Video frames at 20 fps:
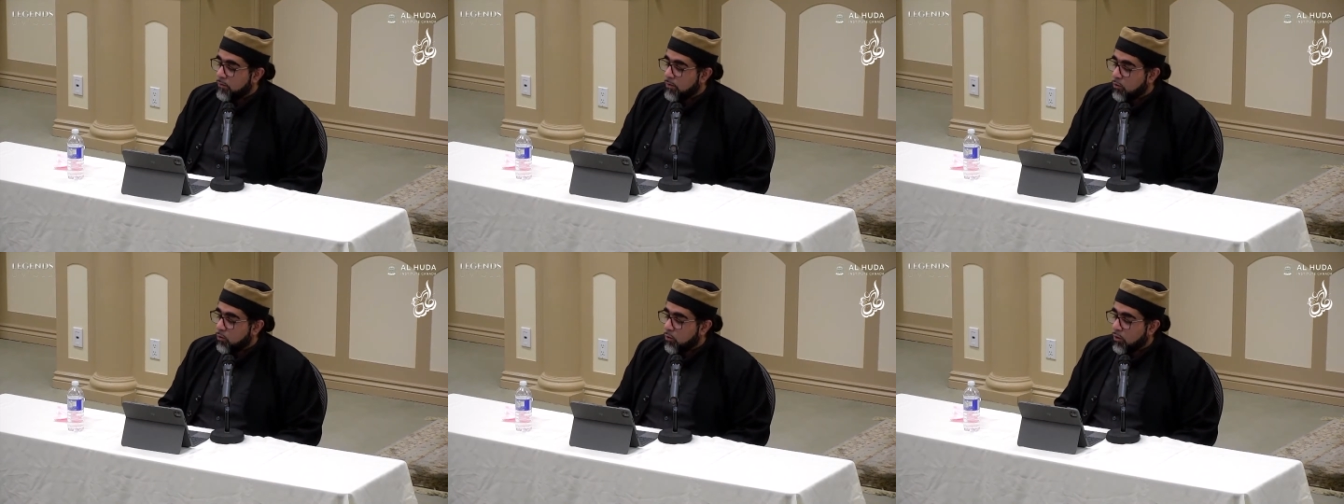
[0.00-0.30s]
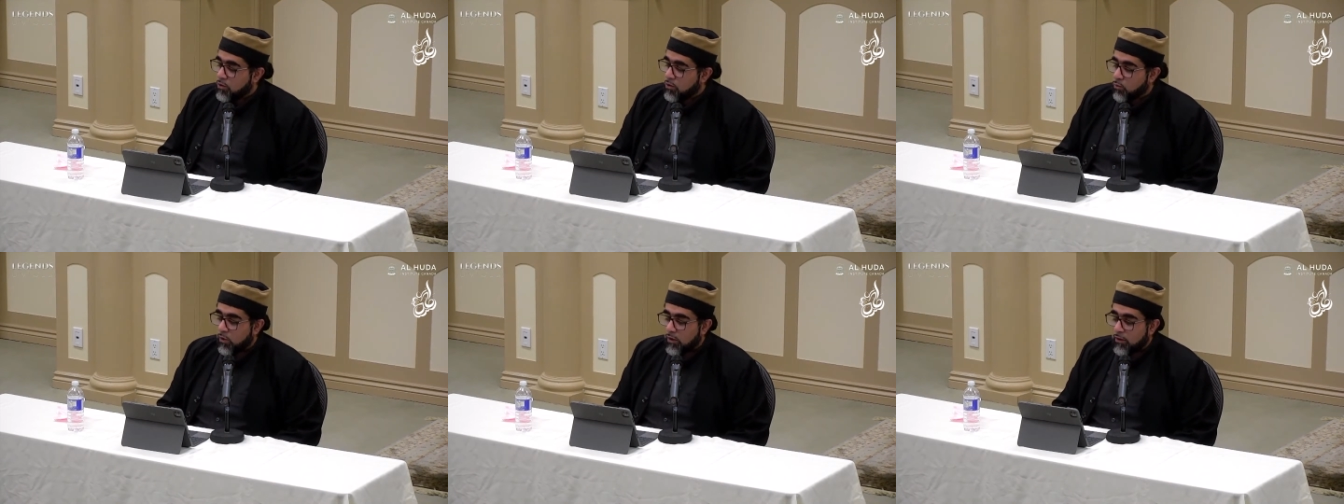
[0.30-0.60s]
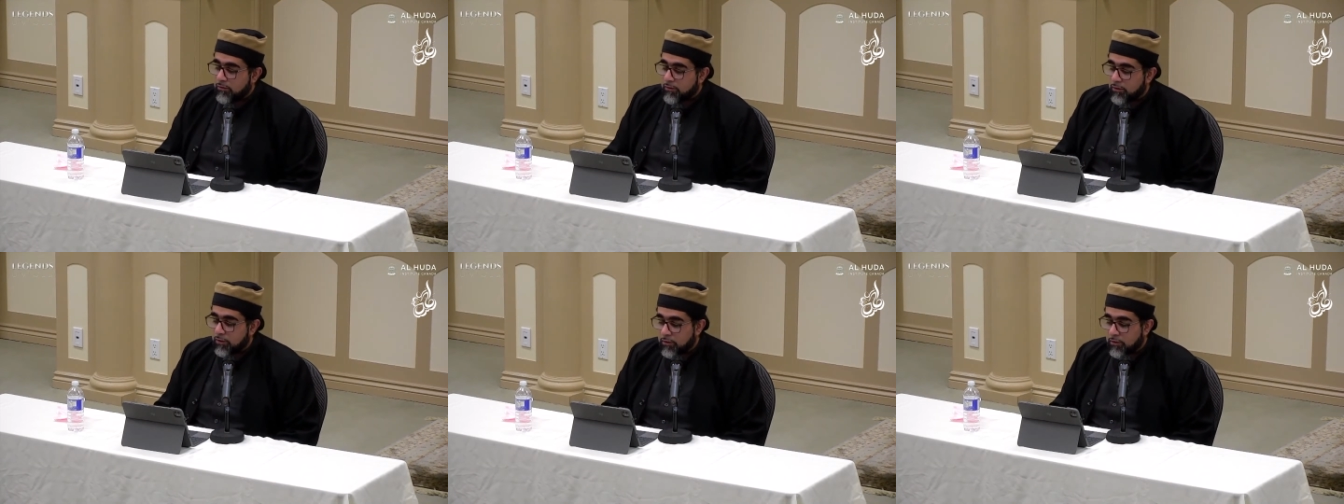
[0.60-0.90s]
was one
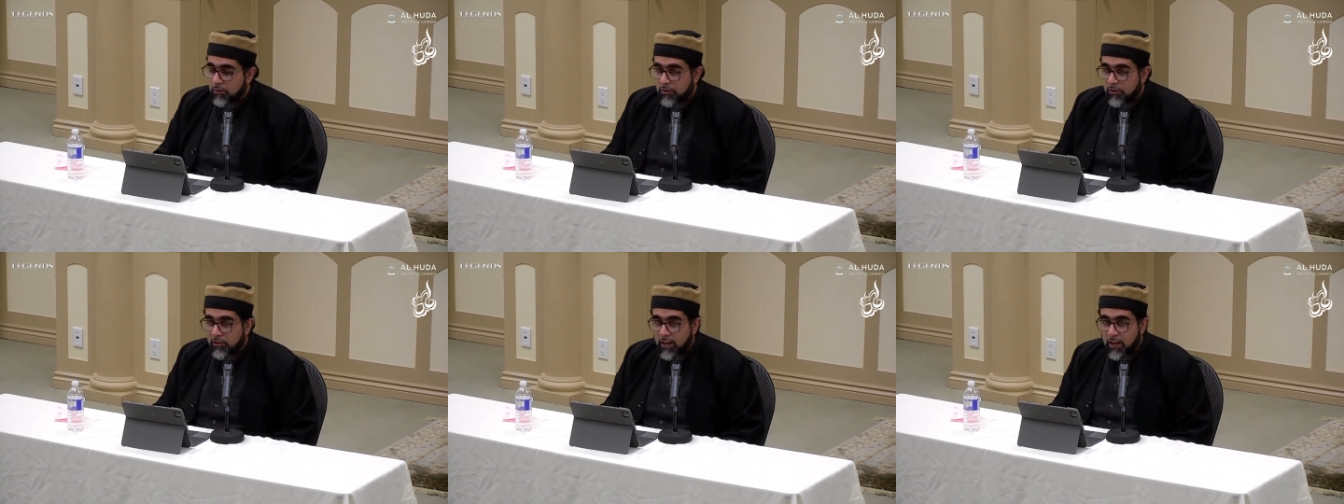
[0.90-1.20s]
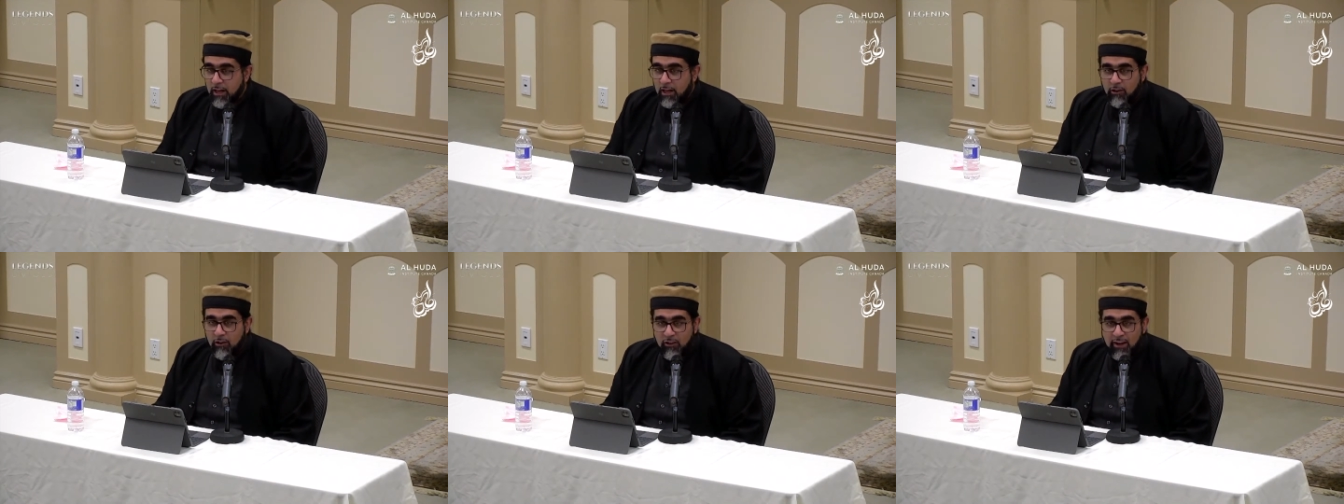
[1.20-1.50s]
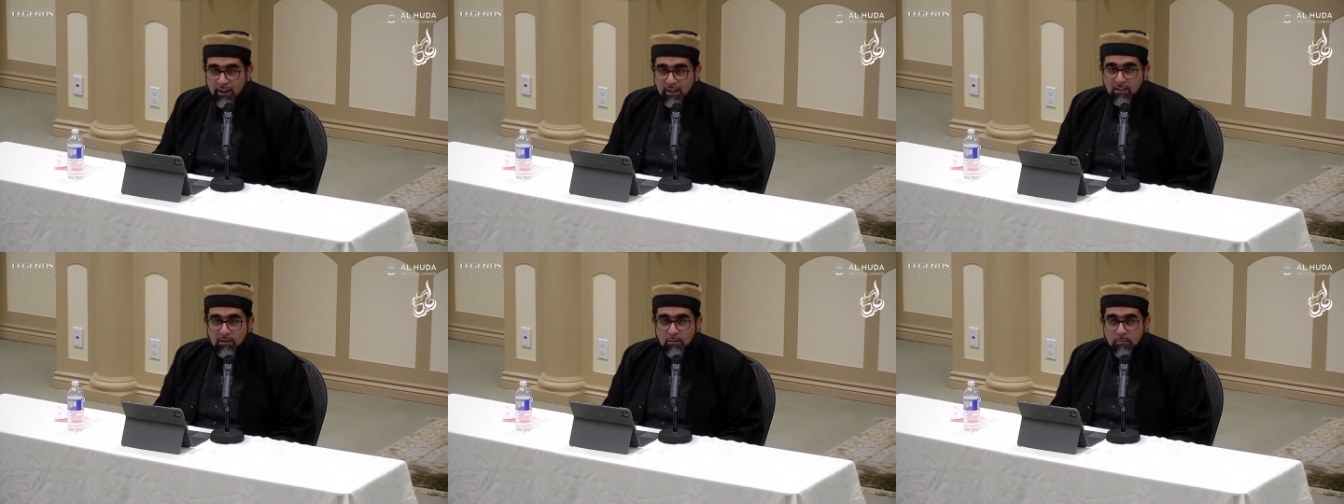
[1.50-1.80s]
of the three
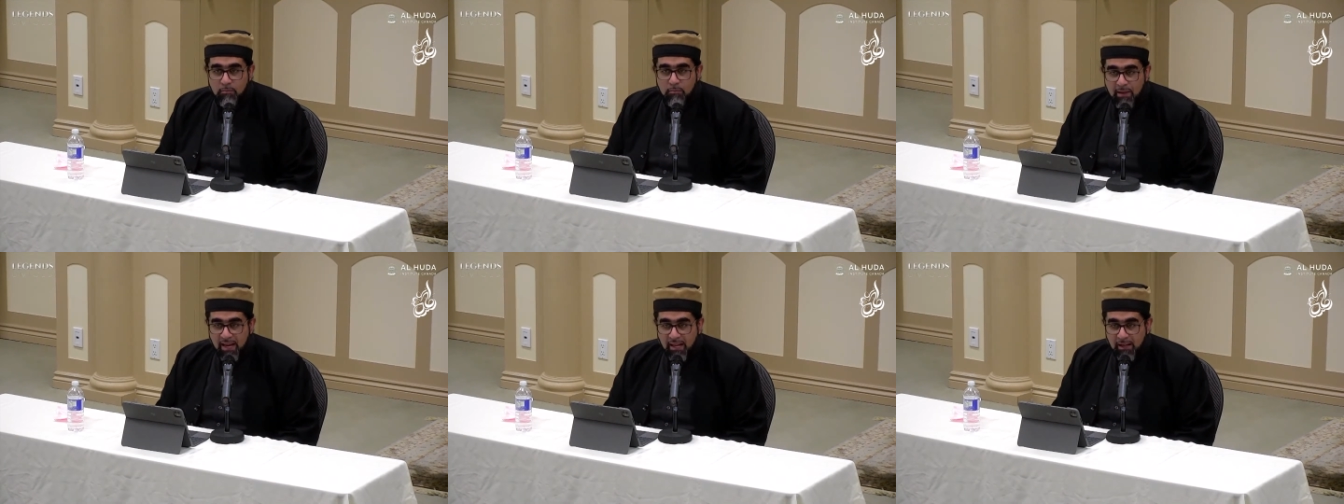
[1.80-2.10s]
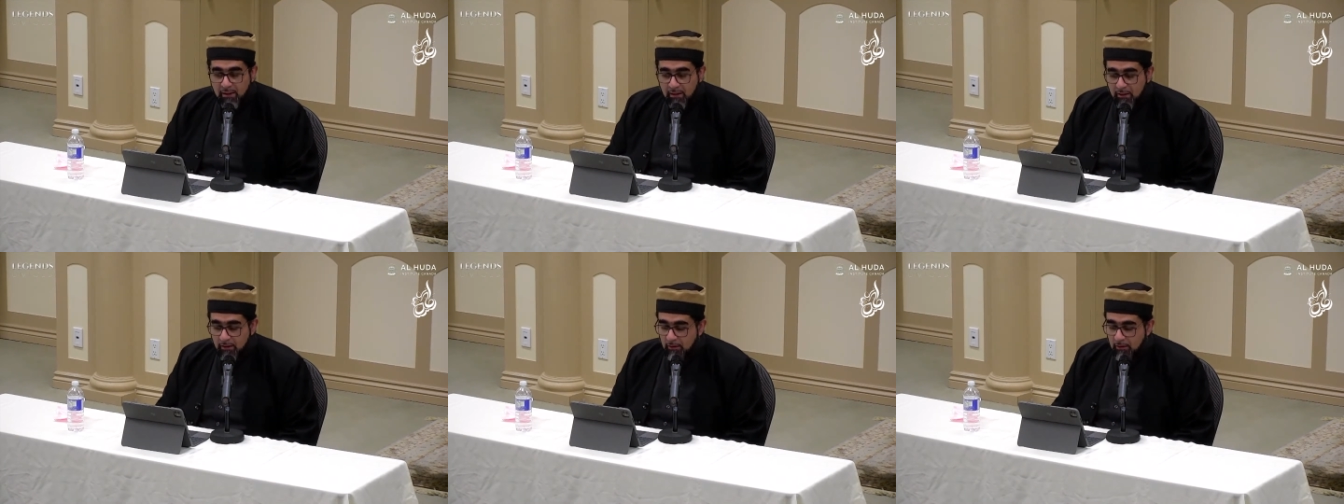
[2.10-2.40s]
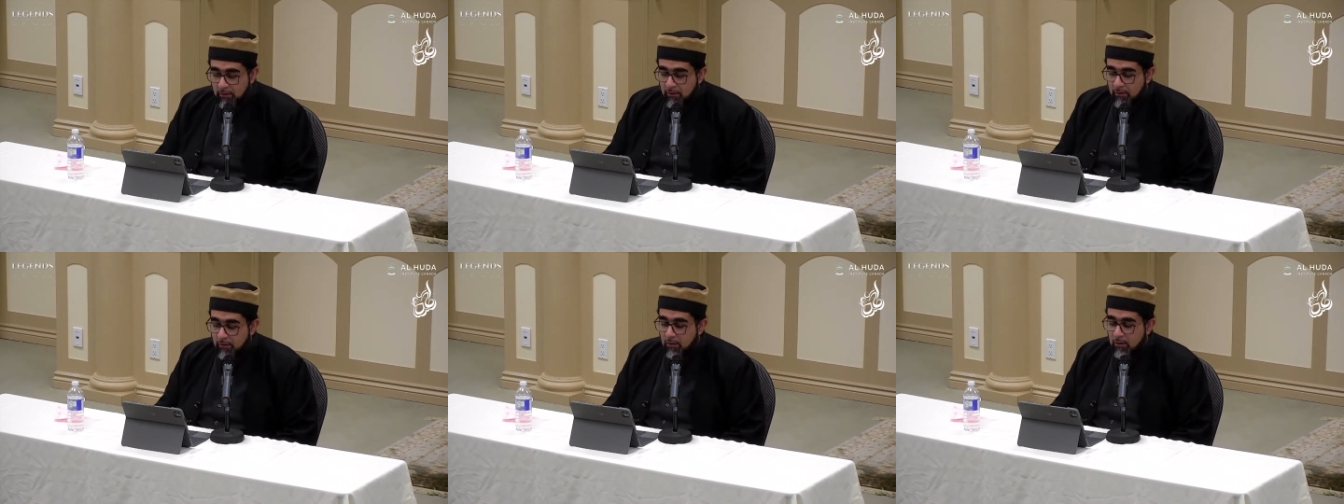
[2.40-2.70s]
great men
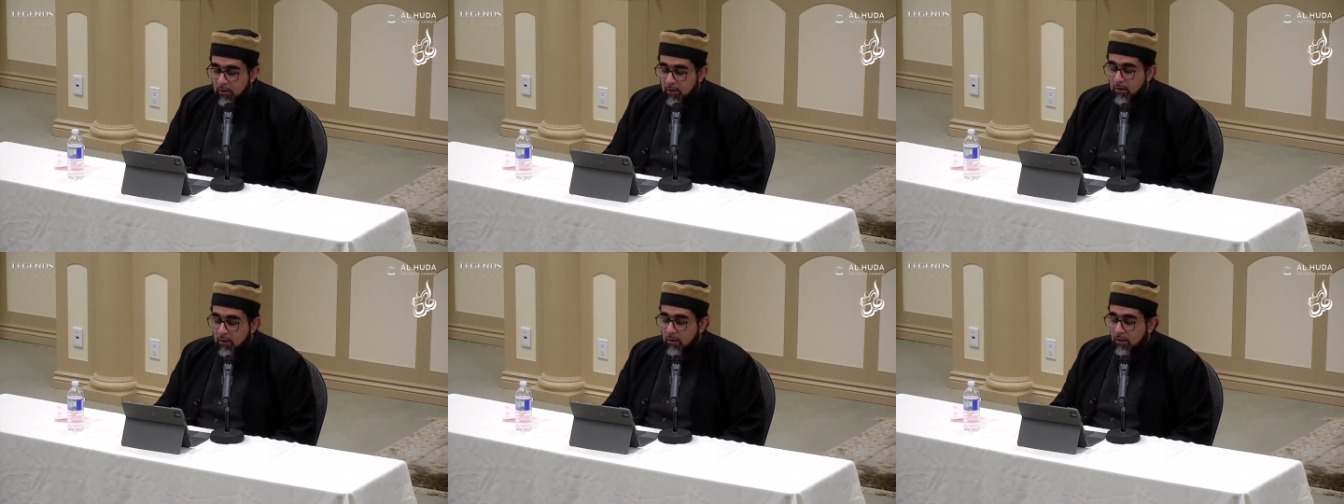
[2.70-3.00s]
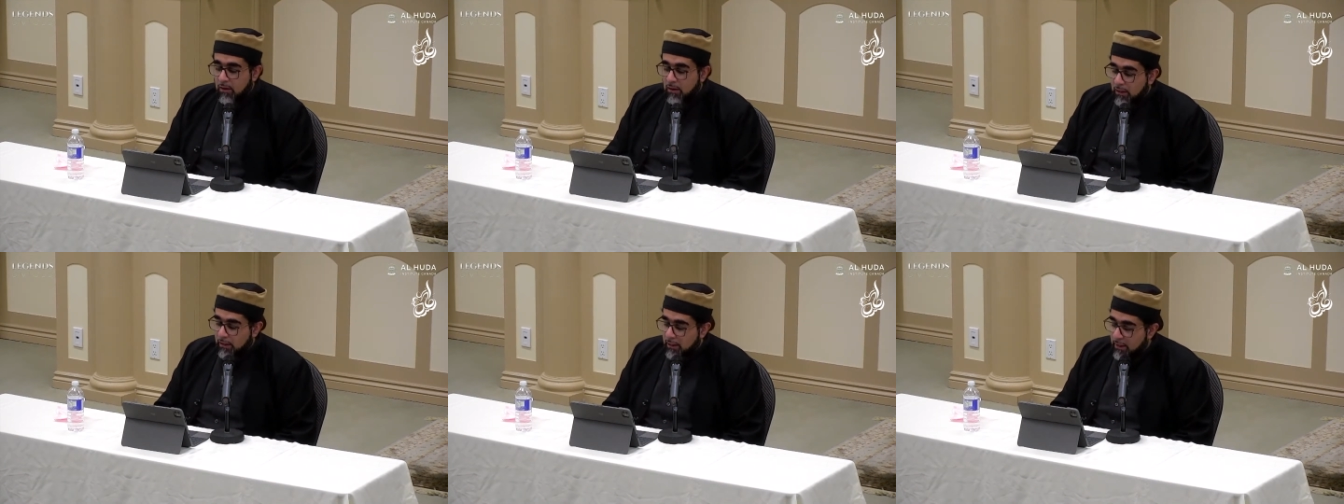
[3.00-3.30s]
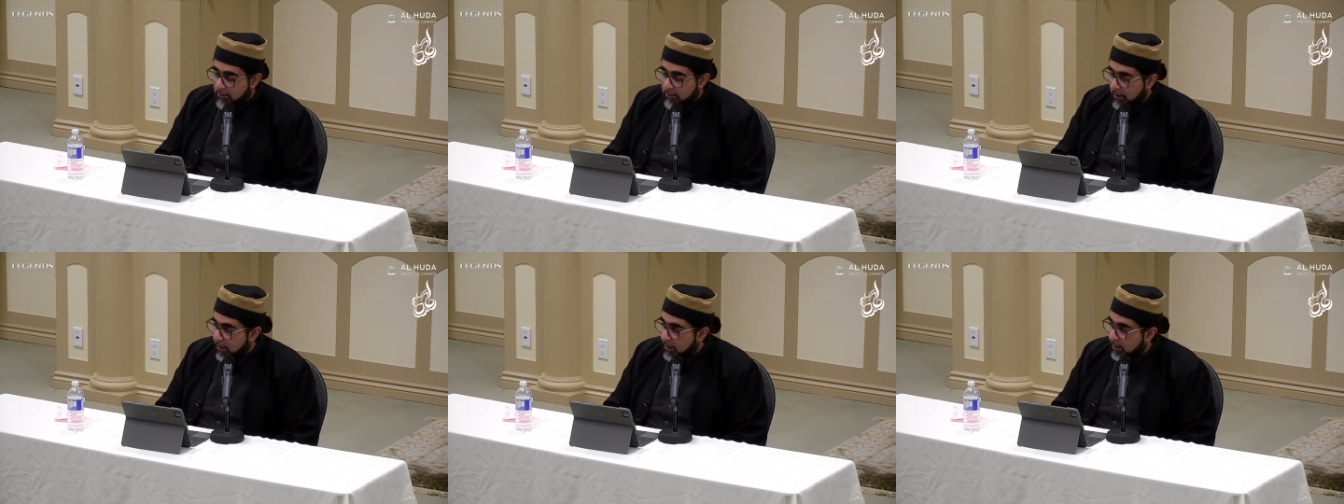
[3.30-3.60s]

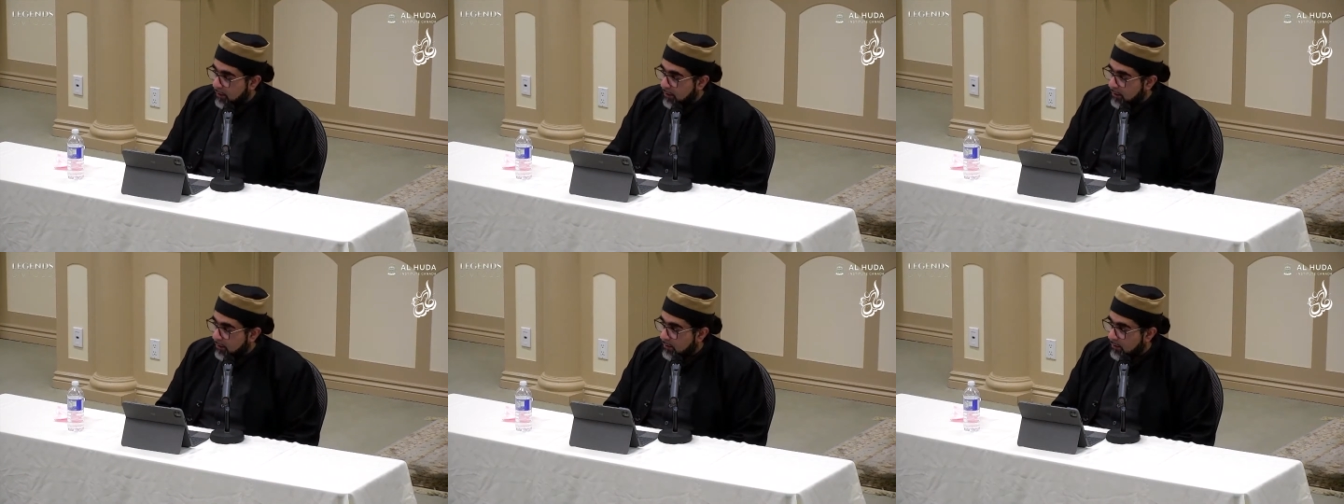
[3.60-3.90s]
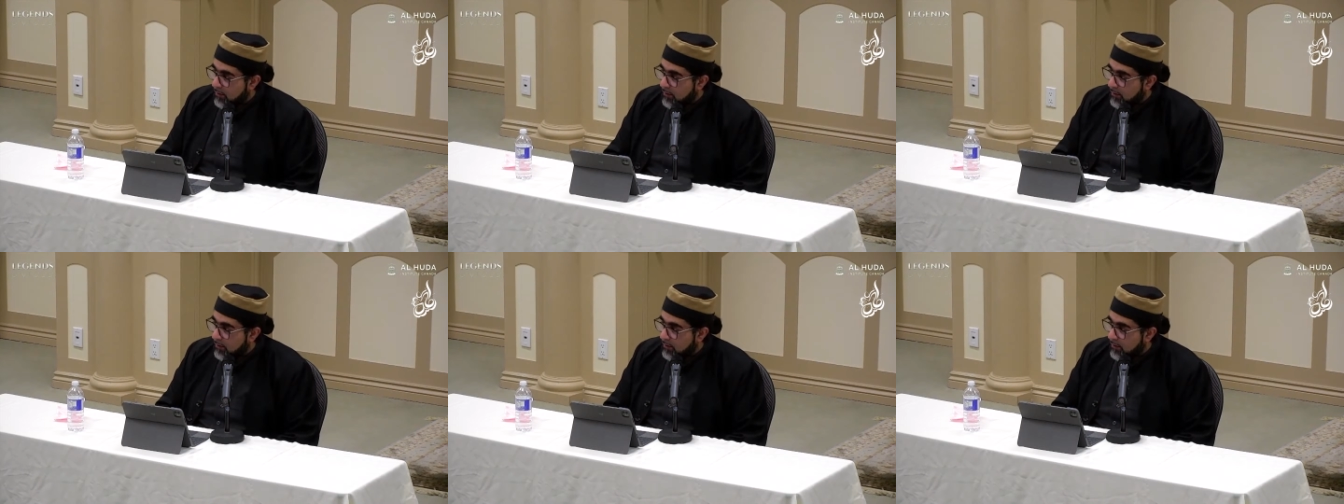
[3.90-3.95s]
living.